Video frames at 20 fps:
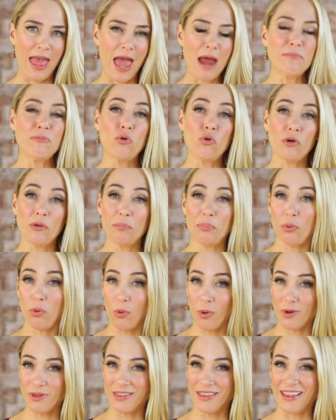And more
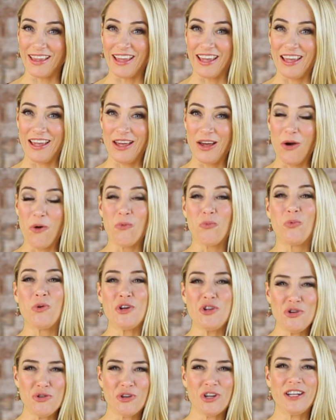importantly,
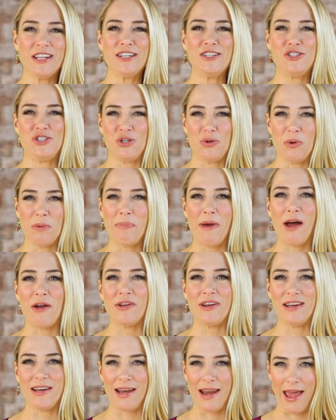what are you going to do
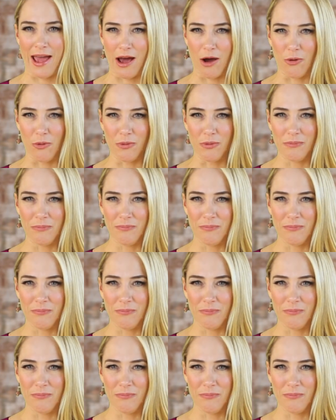about it now?